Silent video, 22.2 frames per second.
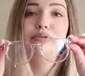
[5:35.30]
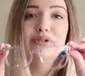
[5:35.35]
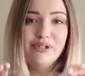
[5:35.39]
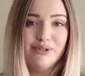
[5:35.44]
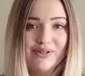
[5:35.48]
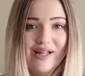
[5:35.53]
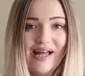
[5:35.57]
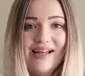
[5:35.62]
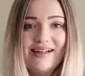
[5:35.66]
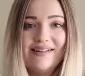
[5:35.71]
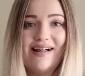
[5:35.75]

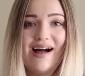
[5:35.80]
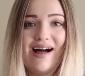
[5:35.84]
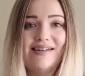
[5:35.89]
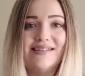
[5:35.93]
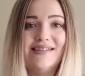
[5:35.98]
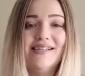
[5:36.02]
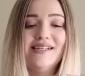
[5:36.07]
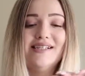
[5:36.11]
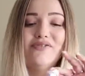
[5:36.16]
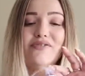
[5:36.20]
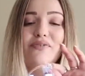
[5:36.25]
Blue light
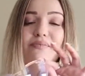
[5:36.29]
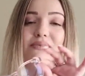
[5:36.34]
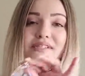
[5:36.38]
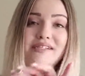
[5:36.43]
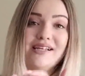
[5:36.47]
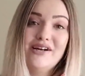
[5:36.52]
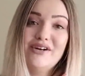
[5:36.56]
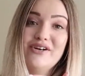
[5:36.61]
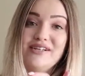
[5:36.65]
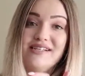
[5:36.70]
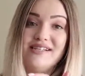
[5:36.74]
glasses from
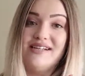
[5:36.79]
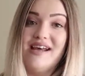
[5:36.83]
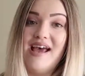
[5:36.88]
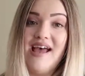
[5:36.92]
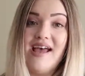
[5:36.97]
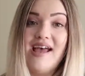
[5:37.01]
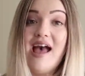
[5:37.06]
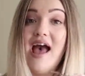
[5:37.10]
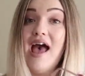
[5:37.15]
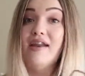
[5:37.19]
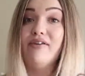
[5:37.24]
Sarah's
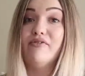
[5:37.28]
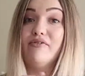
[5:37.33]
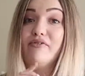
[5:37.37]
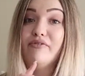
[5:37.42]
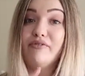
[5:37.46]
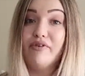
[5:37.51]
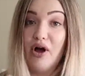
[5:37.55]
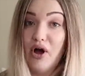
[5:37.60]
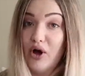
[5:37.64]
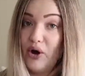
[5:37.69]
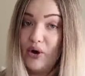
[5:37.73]
Day and
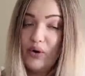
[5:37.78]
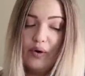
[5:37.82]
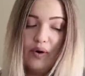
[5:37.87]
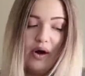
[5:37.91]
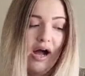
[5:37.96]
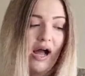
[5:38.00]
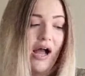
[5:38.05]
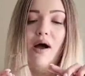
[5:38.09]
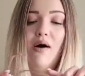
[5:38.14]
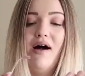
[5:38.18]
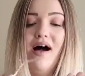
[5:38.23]

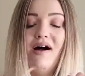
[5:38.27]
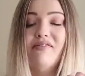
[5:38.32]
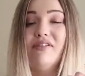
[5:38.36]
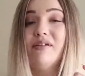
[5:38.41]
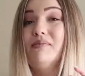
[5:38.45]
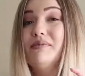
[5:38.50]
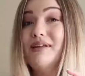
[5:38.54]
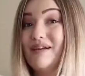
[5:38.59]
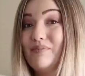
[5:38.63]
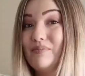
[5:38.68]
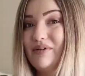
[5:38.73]
Vogue. I'll have
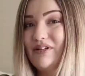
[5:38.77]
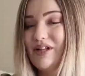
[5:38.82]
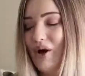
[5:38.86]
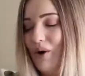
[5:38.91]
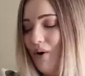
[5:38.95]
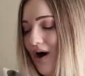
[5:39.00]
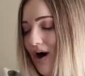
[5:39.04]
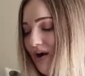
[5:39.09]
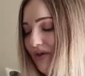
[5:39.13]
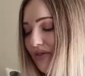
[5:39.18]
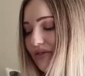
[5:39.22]
them linked
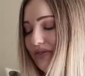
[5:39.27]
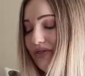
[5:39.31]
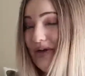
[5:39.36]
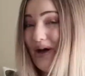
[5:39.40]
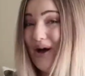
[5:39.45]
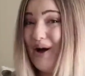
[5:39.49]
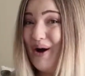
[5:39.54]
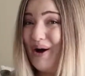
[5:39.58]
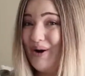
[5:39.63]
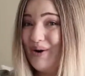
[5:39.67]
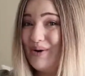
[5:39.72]
below,
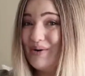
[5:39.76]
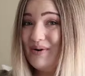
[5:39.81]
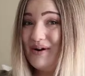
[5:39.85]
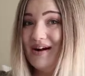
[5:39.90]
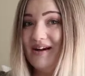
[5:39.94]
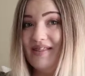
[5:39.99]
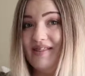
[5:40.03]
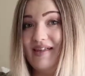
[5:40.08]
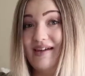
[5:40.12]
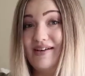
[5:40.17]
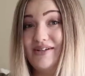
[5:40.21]
although
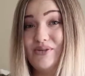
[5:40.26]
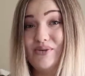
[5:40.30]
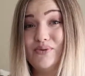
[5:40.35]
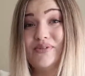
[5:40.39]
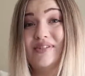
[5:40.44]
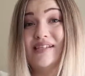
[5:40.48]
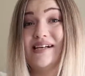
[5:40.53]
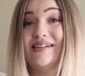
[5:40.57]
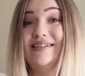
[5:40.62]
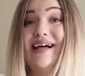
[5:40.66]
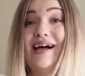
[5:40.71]
they do
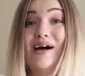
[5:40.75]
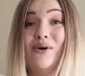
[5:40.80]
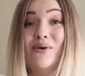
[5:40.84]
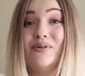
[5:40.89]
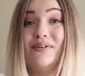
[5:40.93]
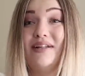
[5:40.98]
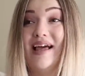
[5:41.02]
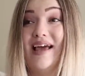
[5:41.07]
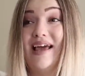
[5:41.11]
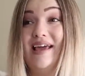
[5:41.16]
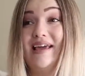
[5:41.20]
sell
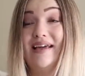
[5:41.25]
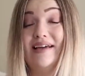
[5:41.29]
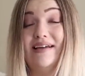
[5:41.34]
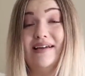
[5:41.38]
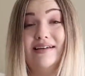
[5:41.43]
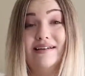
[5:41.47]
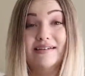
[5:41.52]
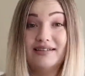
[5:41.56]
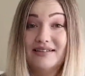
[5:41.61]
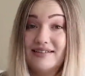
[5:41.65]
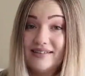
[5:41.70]
out like
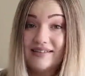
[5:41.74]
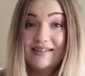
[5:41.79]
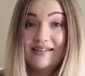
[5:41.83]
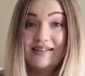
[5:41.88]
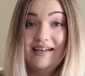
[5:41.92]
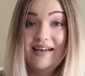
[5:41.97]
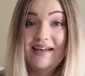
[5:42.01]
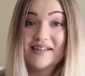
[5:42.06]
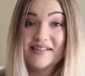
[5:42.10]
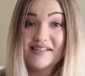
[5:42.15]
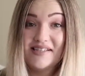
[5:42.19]

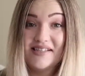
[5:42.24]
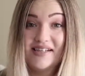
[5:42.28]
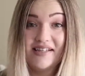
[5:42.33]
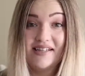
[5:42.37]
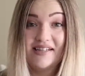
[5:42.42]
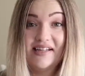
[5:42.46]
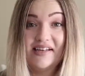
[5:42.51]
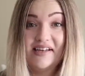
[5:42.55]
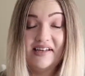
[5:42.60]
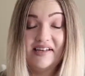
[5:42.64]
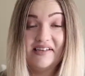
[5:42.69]

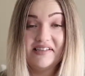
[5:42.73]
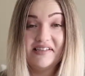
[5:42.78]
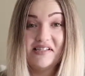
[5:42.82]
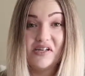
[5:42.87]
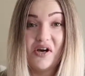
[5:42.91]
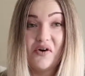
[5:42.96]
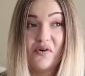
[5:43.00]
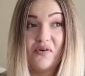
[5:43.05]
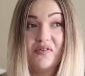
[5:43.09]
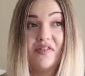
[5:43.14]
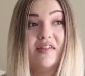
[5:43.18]
instantly,
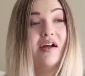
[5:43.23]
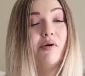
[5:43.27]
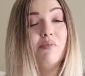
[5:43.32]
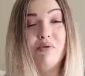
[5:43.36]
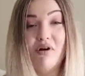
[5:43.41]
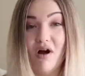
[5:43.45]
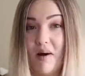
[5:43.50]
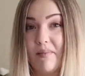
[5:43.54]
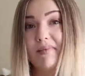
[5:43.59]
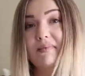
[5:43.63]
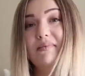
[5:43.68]
so they're
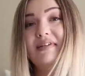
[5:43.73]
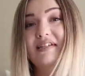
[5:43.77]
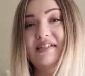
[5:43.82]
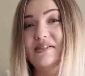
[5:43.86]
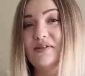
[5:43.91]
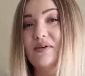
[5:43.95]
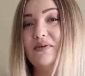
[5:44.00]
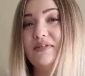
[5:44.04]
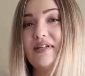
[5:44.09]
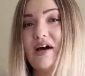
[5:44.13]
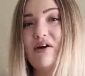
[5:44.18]
probably
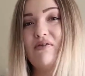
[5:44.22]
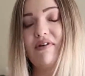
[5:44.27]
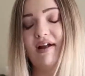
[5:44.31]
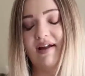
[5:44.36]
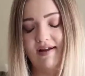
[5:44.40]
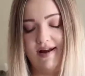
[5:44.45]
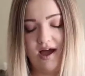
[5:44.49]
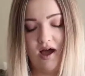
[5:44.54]
sold out right